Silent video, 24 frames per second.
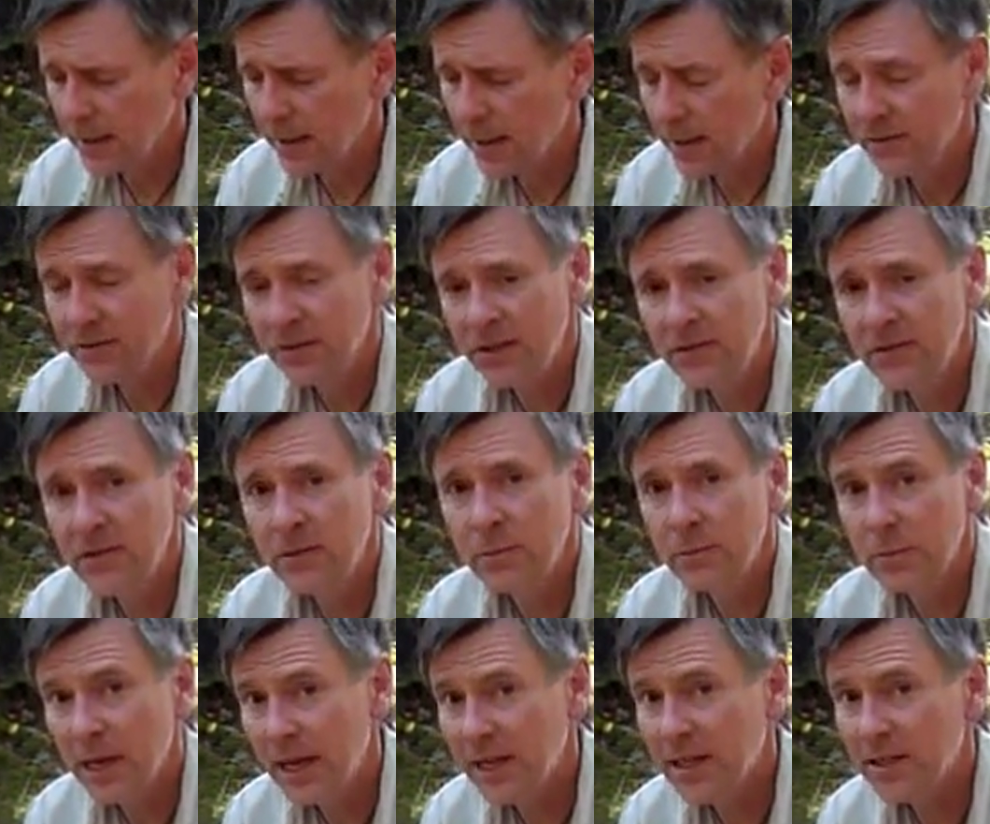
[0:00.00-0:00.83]
I've
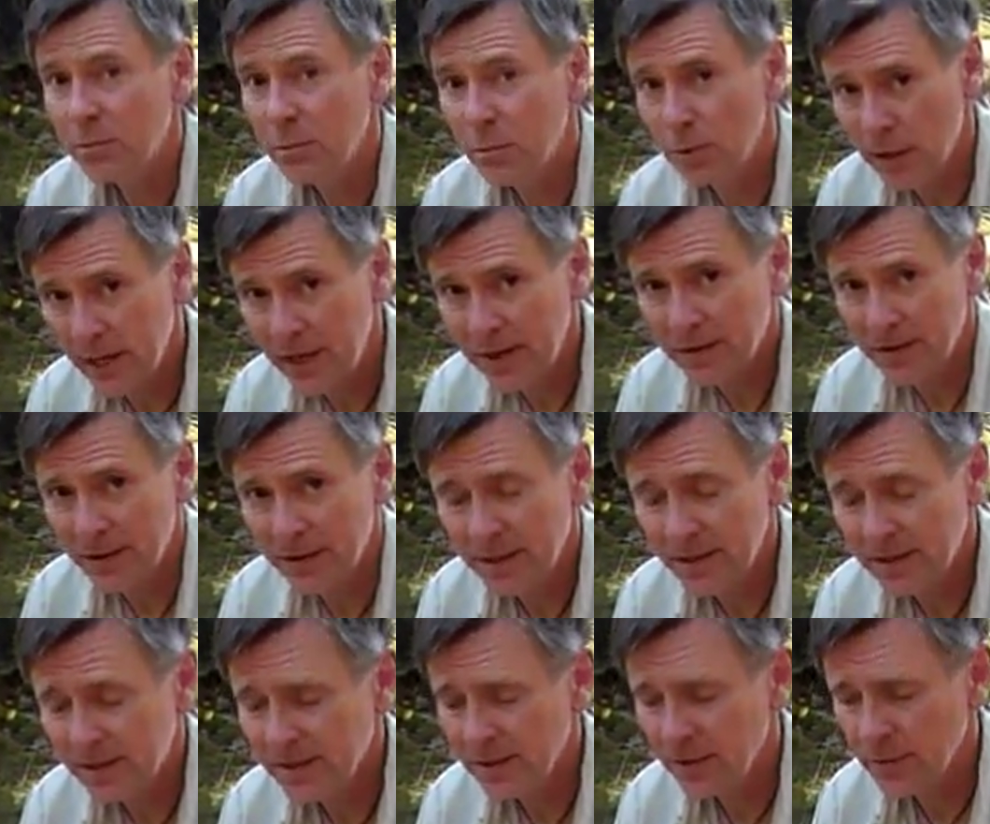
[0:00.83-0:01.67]
even baked bread
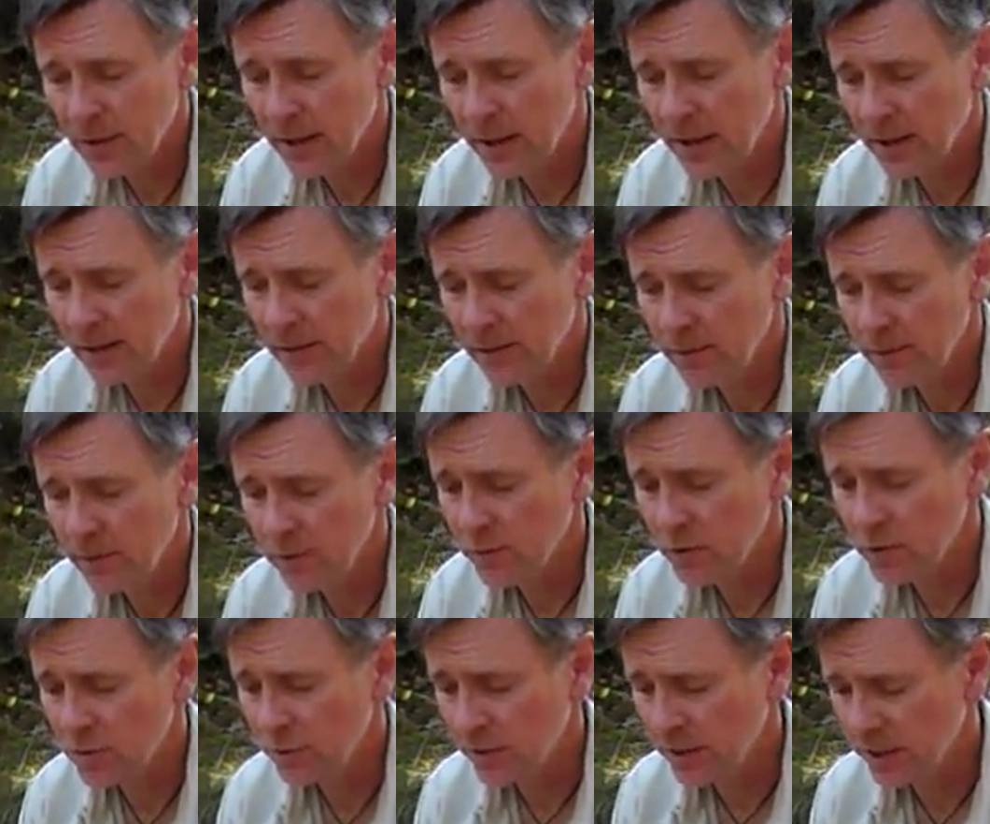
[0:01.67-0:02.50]
on it,
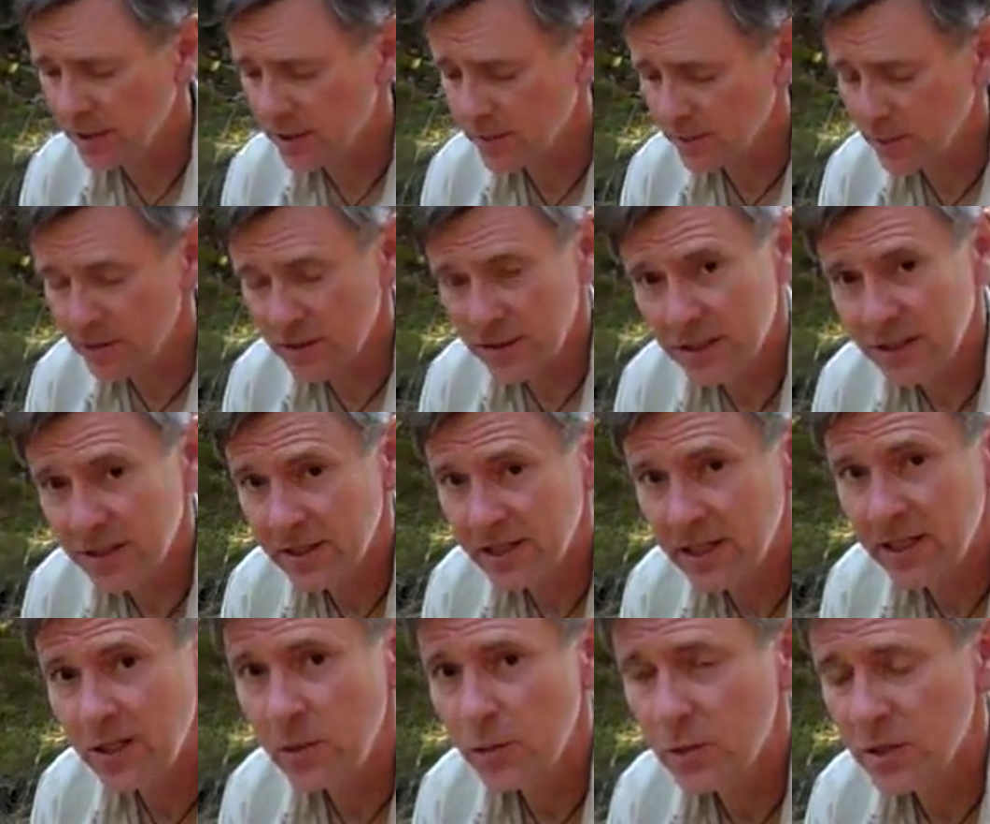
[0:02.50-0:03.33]
which means it was a
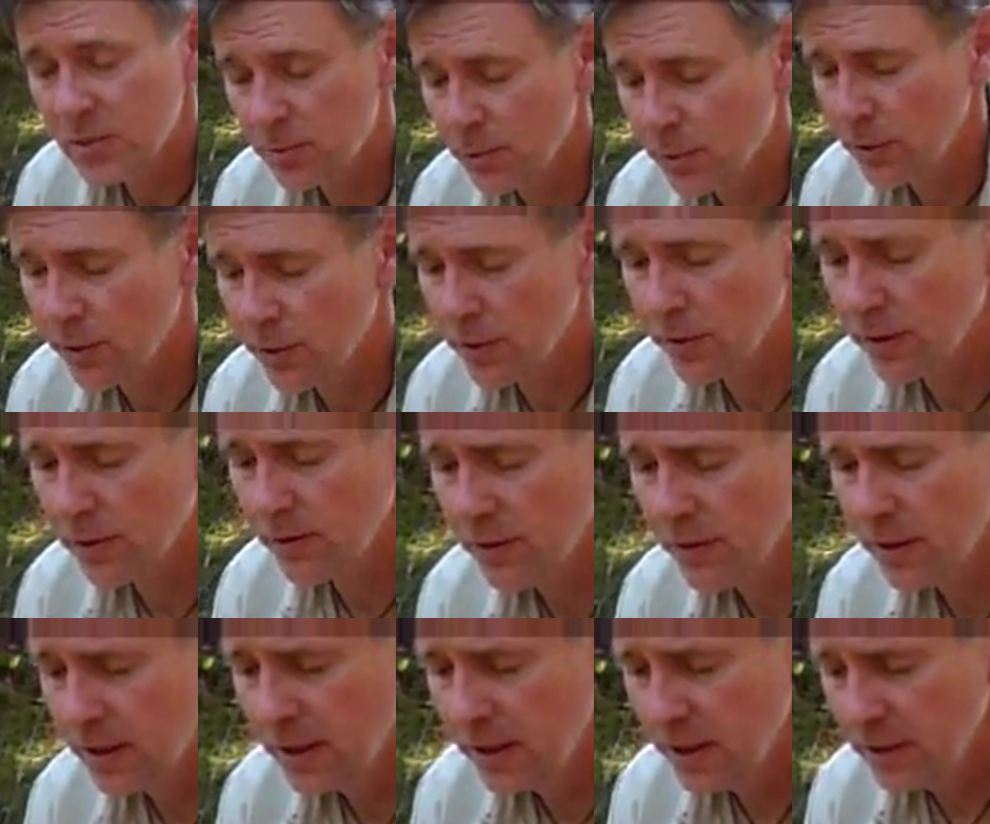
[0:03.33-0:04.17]
continuous burn
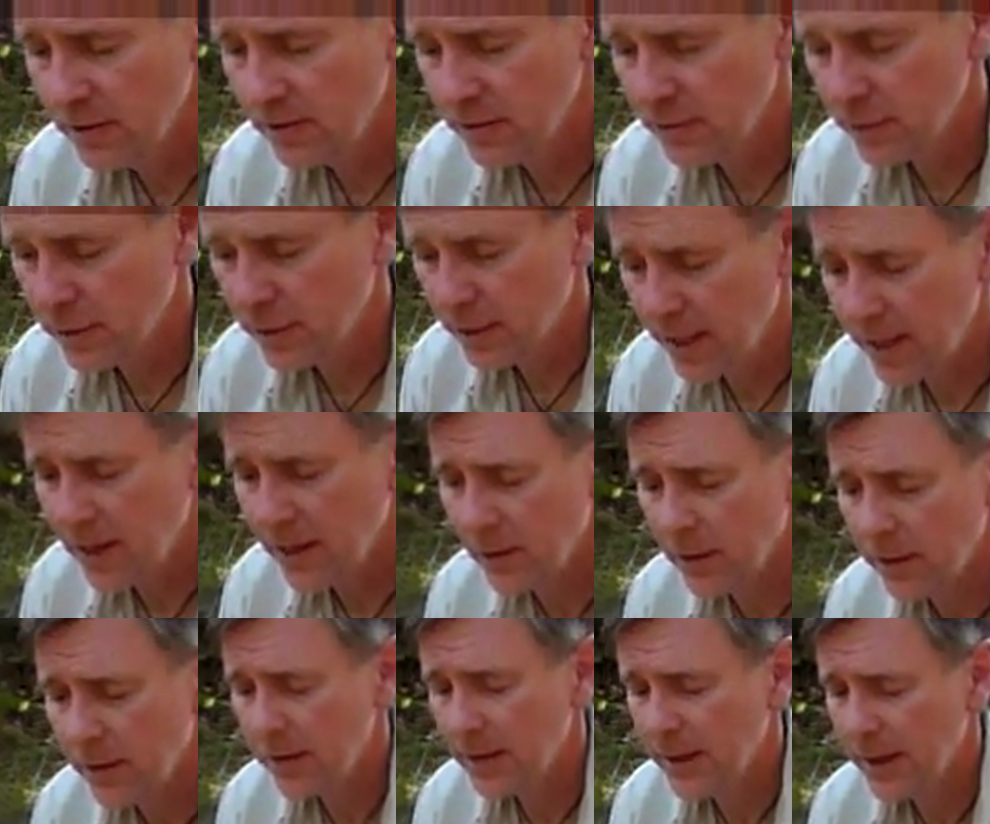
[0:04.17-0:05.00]
for an
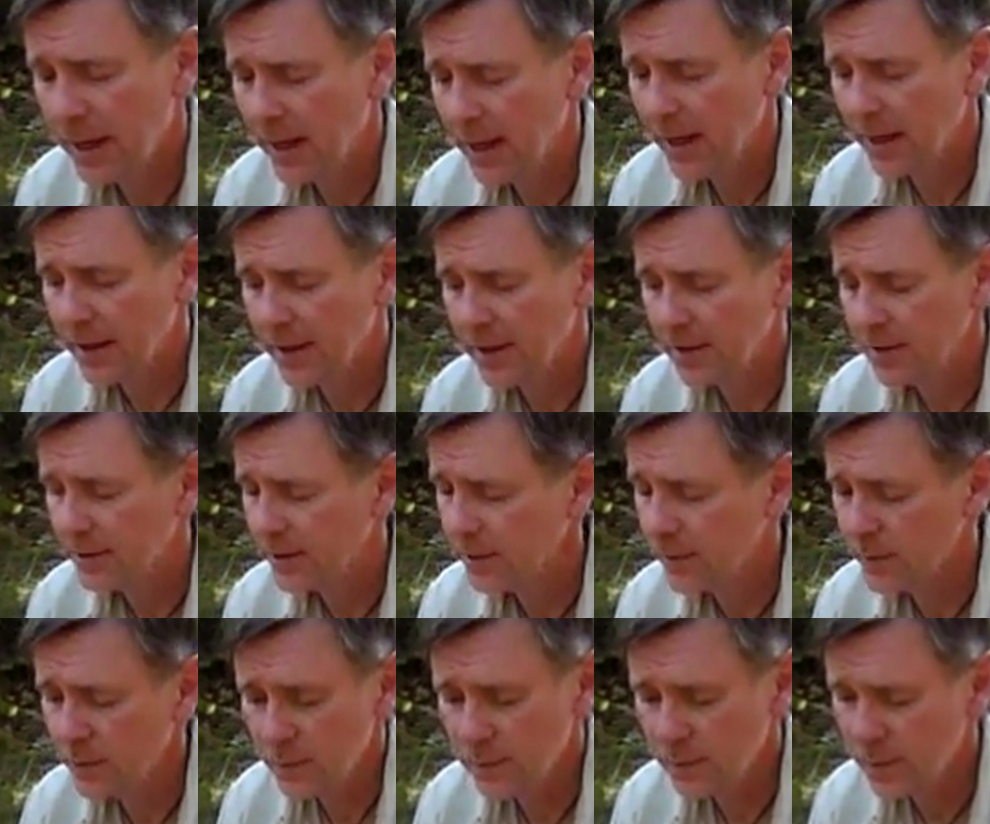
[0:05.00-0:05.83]
hour, and
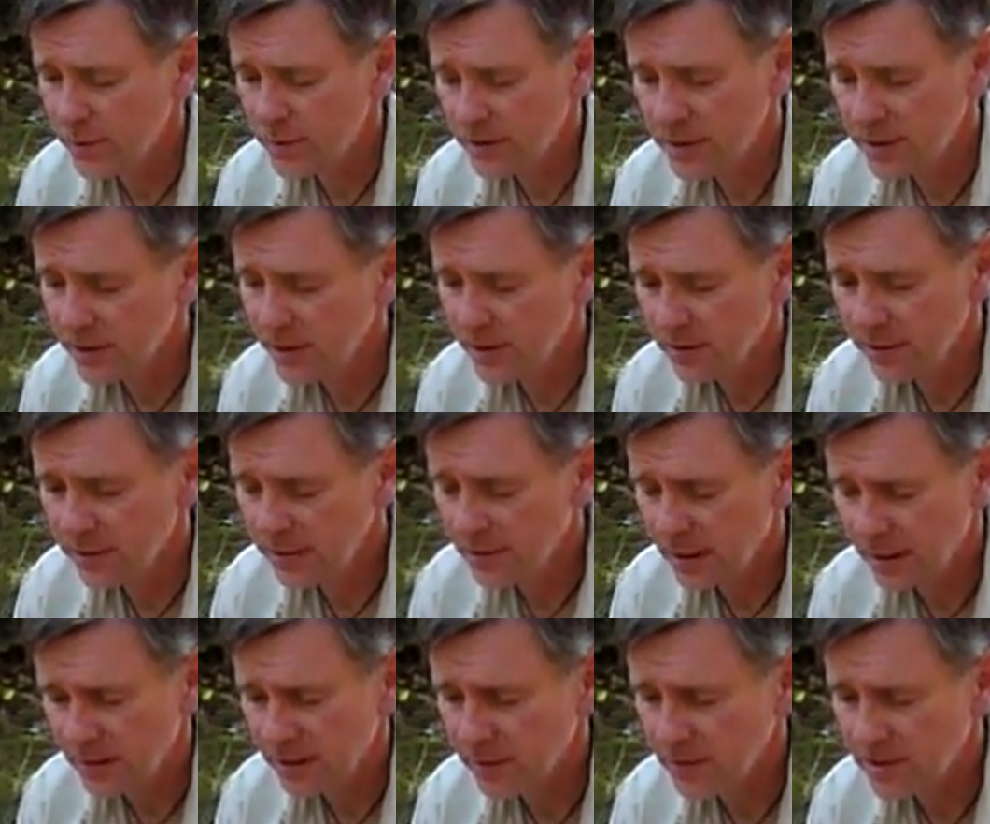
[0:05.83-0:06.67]
still
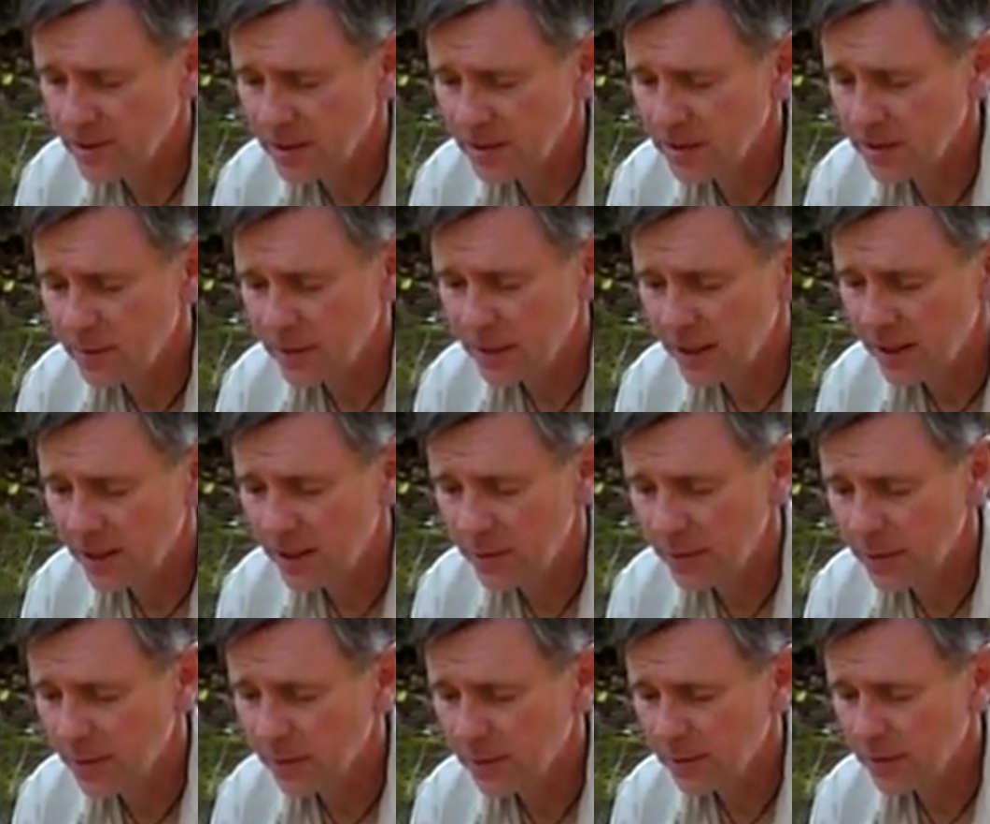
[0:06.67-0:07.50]
I don't seem to be
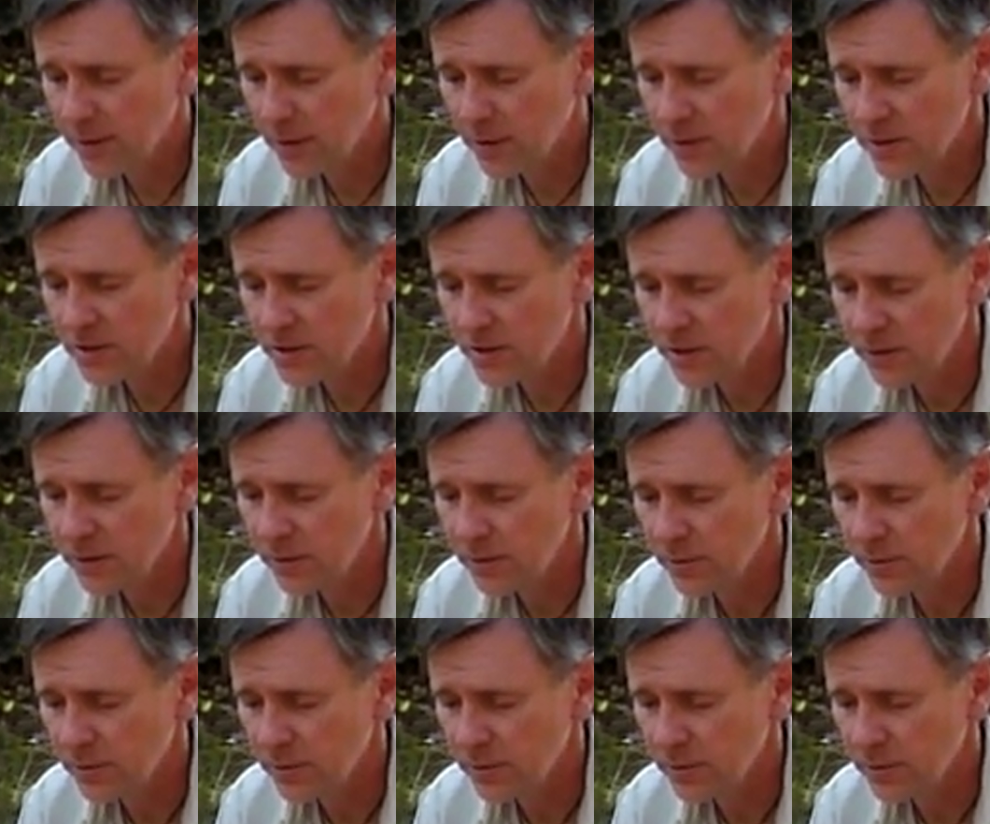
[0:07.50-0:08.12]
anywhere close to